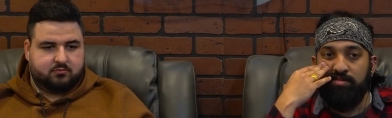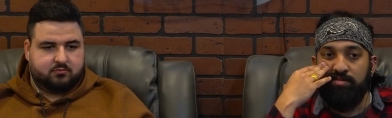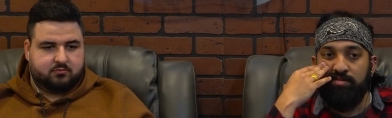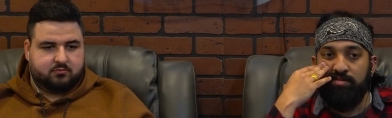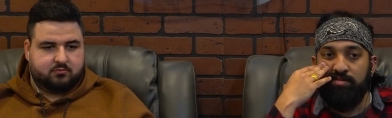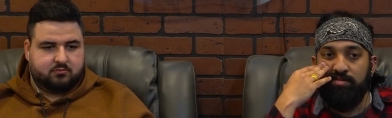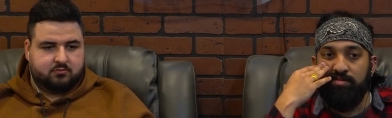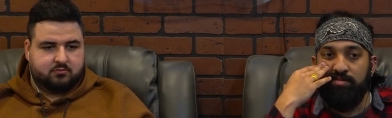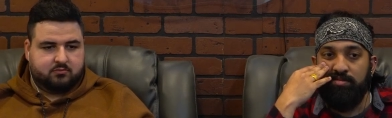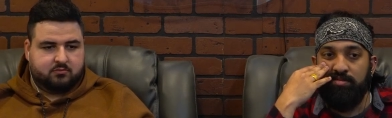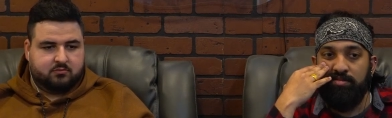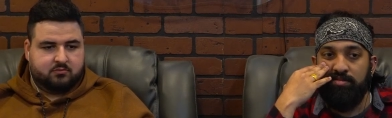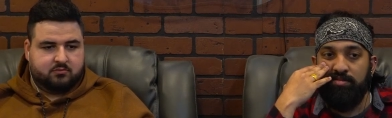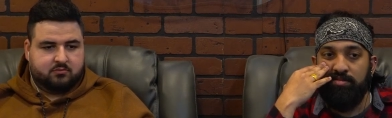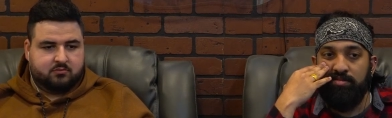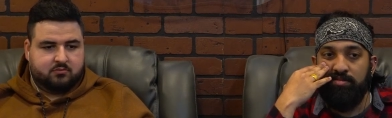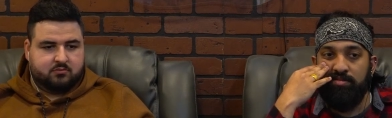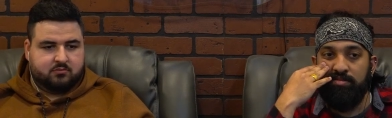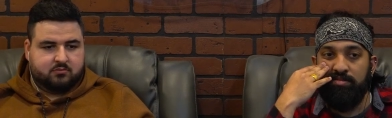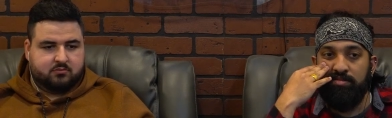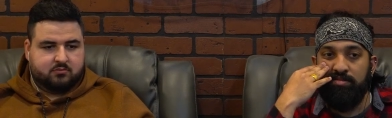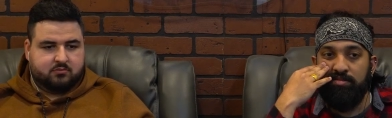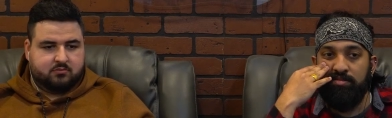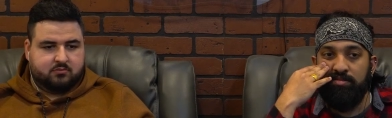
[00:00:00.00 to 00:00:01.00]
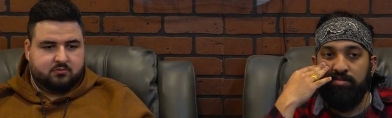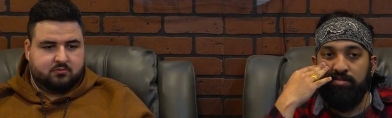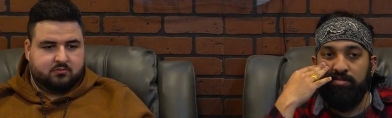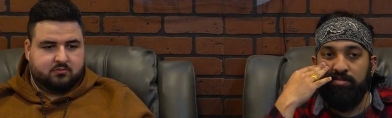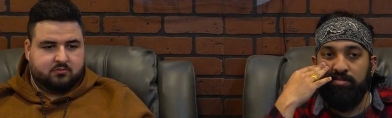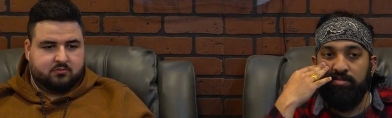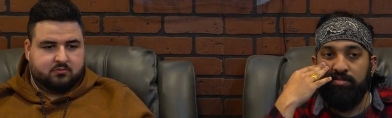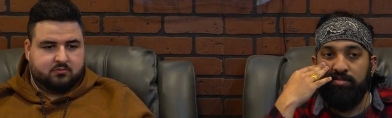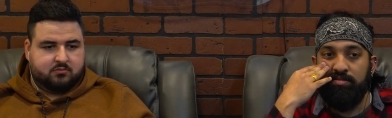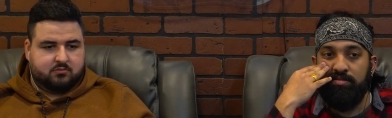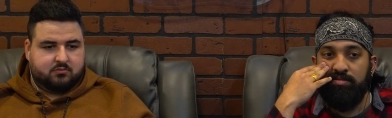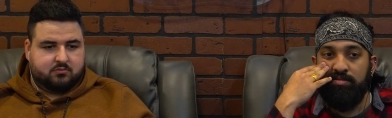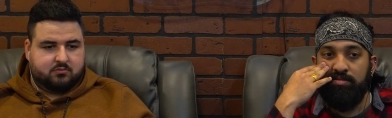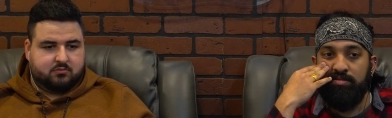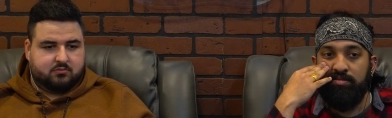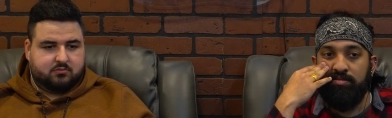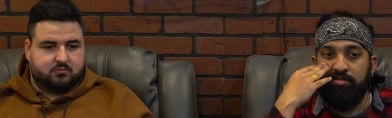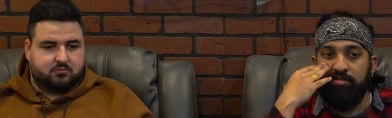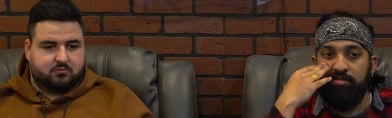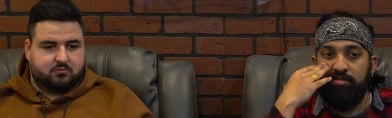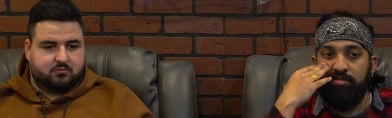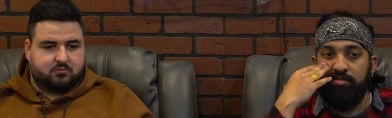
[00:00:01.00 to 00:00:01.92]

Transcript: (silence)